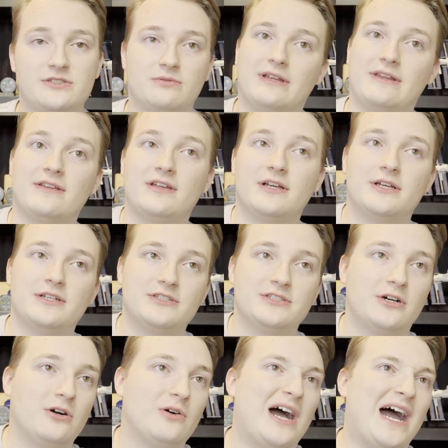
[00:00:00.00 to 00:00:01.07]
with.
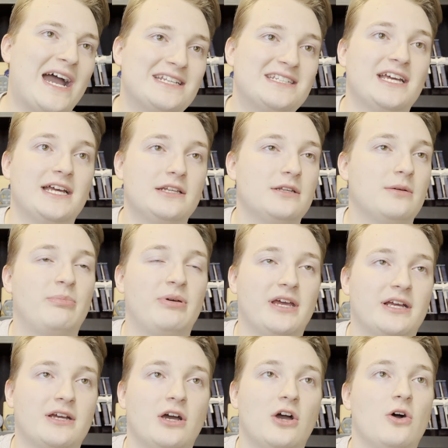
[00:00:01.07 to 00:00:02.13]
So I tend to
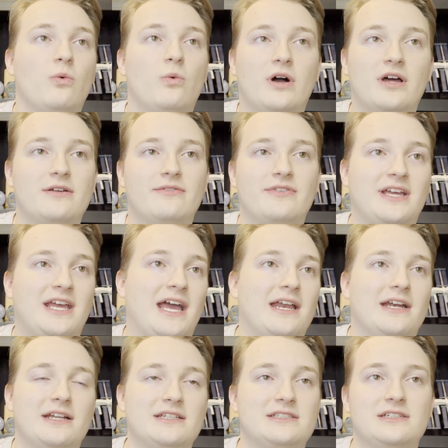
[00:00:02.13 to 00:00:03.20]
pick one of the
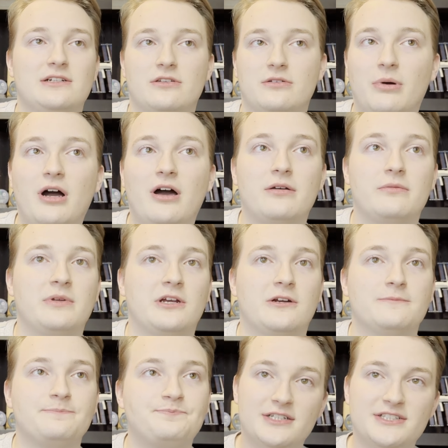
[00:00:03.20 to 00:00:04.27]
candidates near the bottom
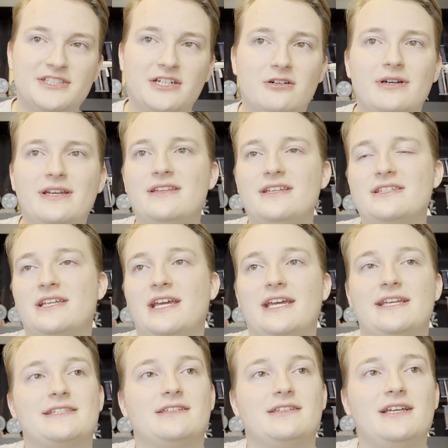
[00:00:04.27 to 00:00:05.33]
here. So in this
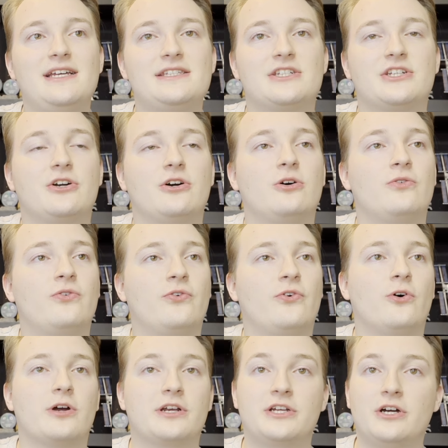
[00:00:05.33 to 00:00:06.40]
case, let's go
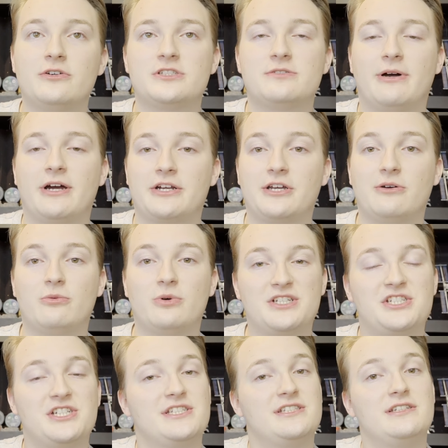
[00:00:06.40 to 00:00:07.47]
for Ghost Market,
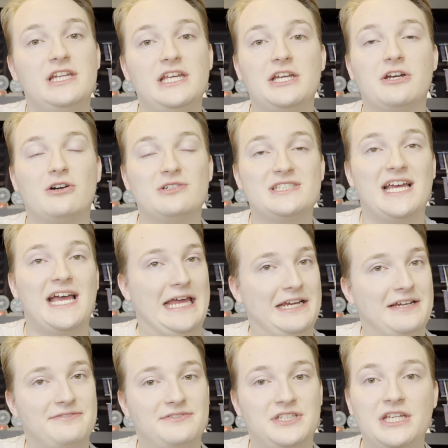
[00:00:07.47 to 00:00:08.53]
which is Neo's
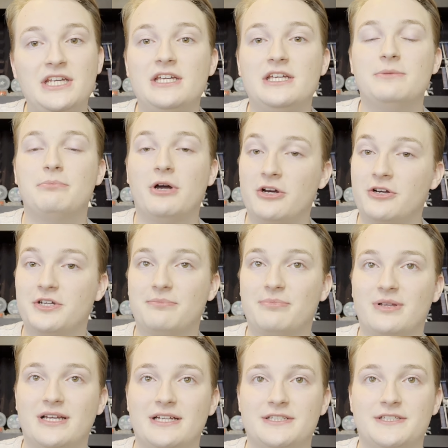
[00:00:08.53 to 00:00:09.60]
NFT
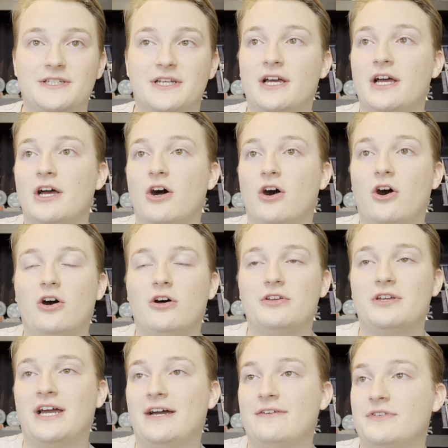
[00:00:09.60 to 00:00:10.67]
marketplace. All
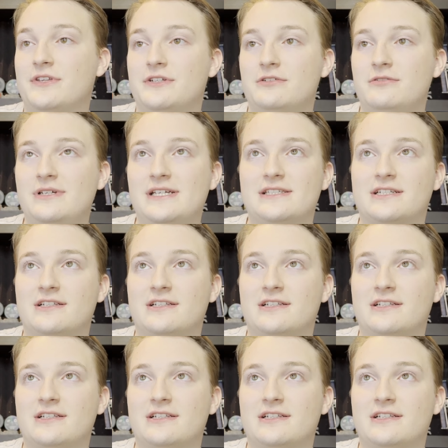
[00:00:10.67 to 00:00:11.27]
you have to do is